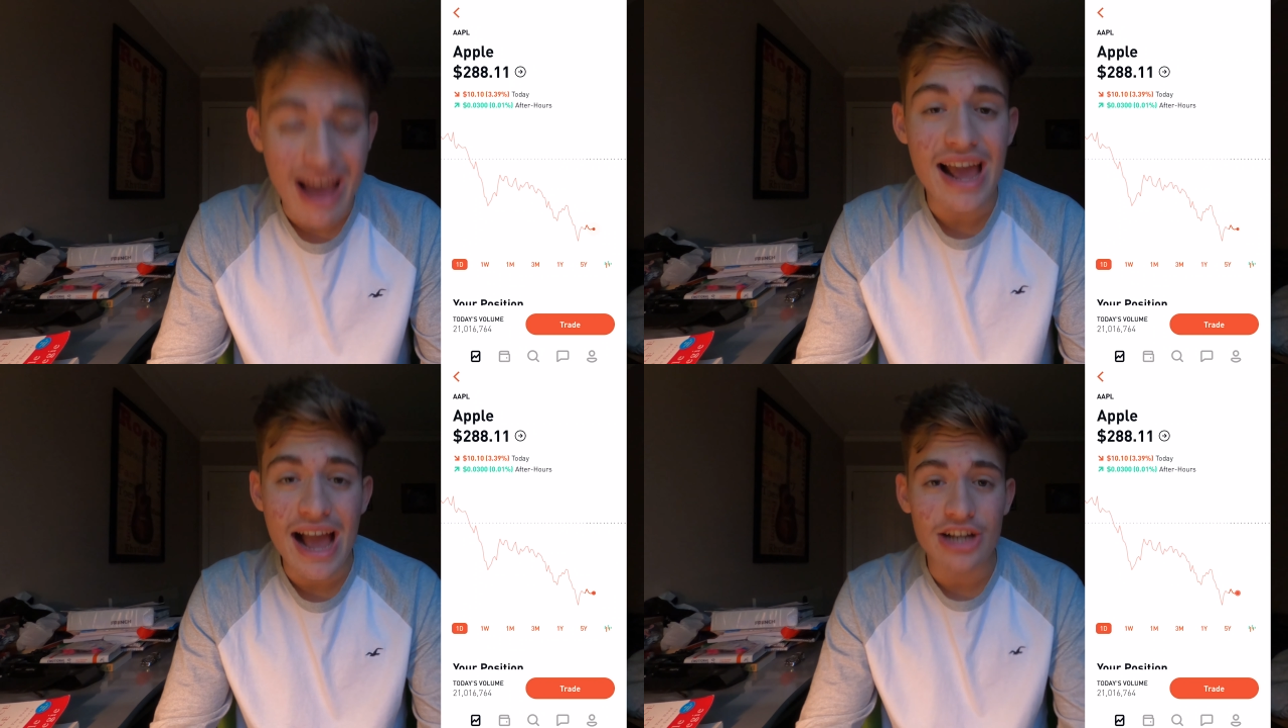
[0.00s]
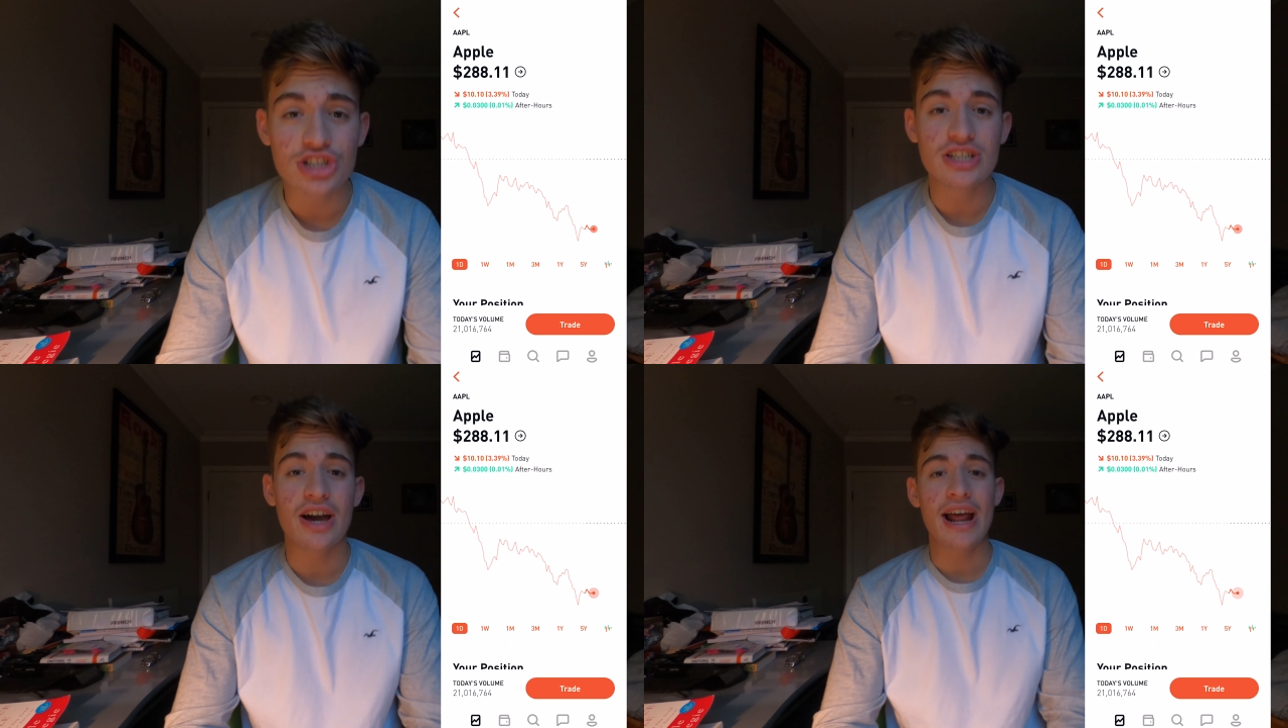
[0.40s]
I
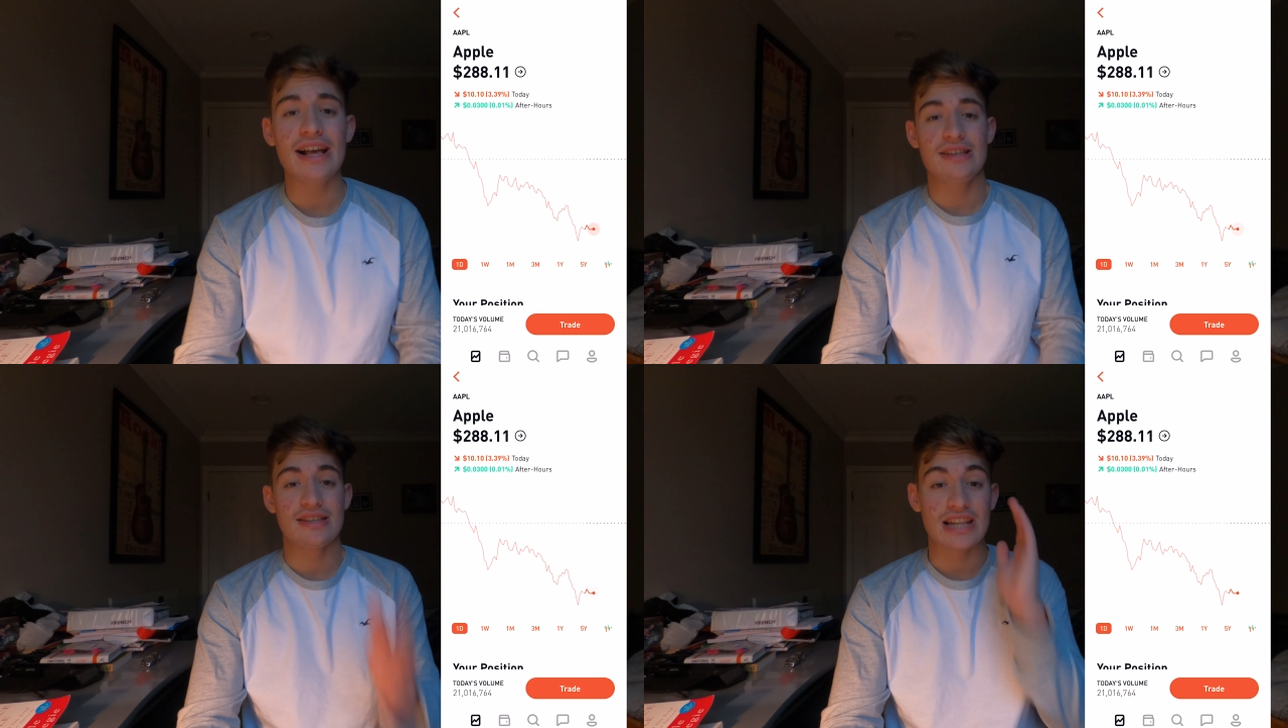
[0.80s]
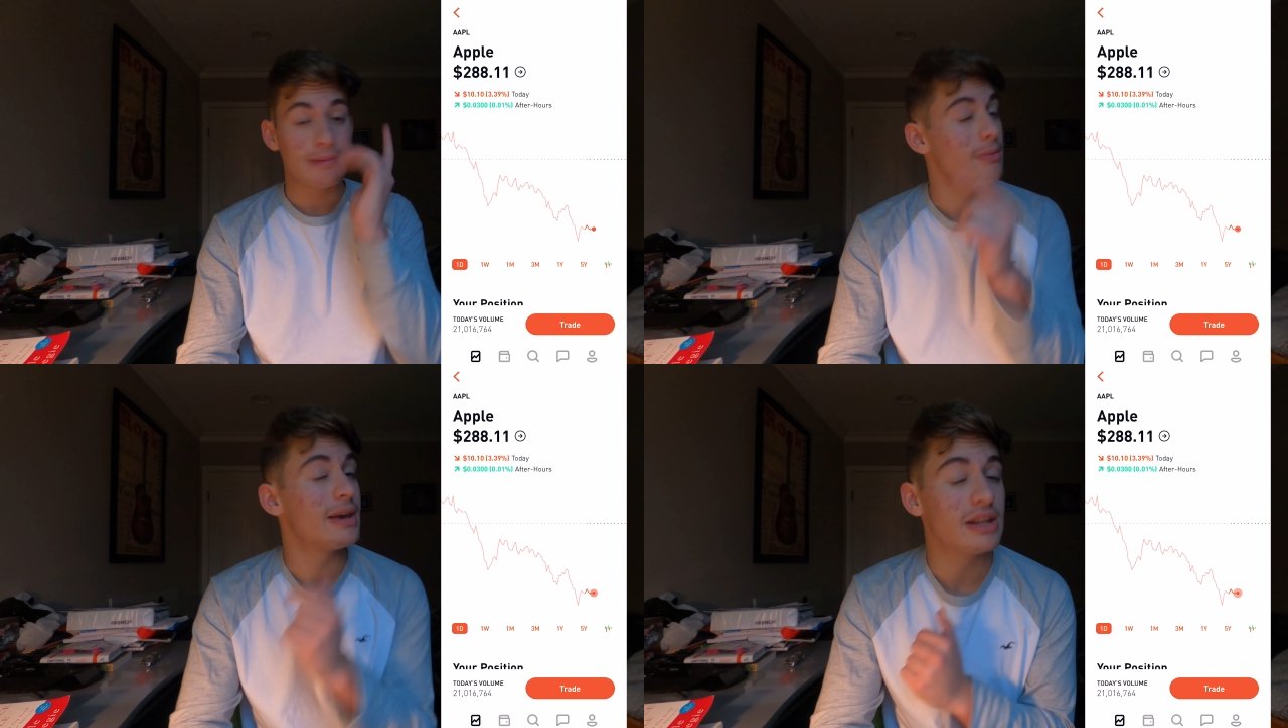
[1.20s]
actually got access, and
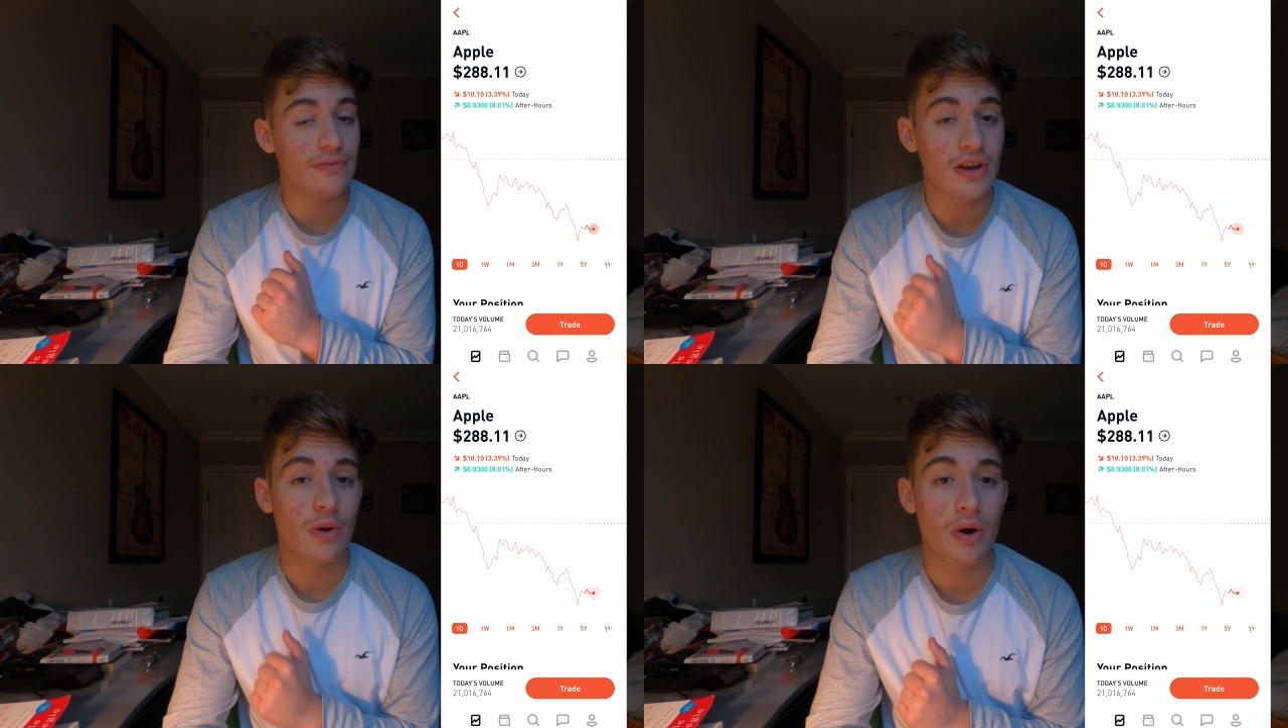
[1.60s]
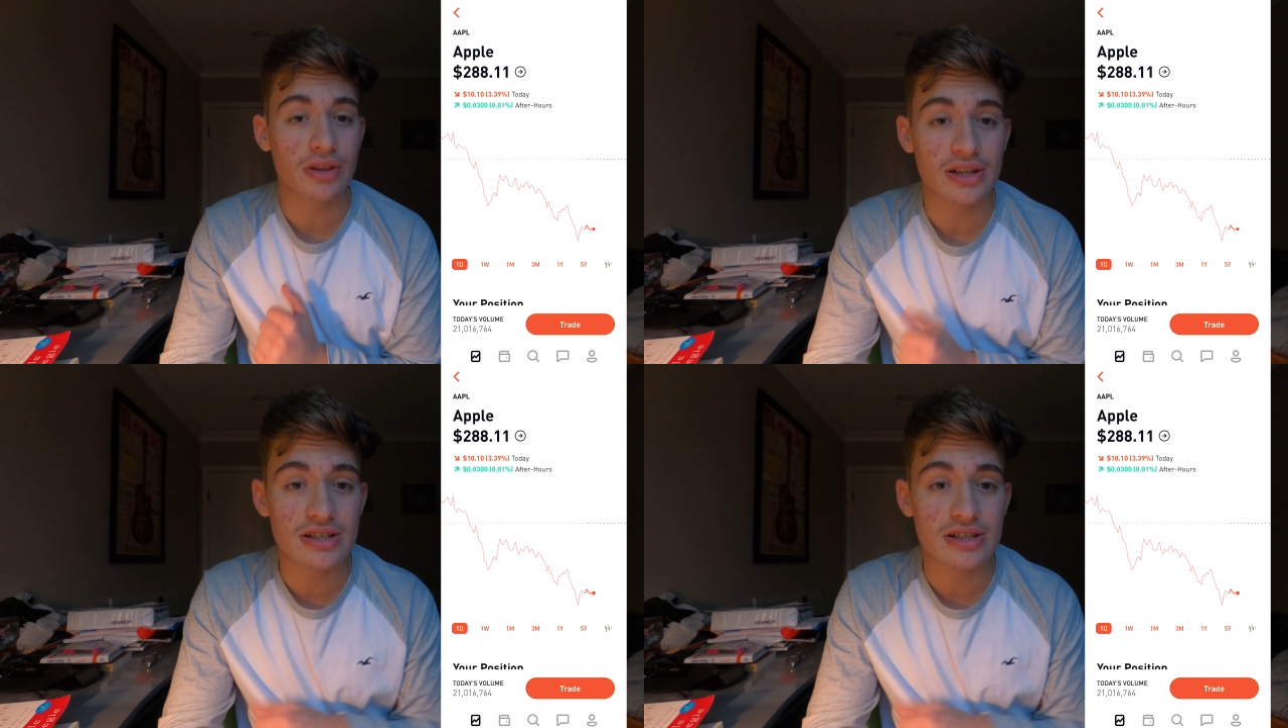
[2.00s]
I'll be making a video on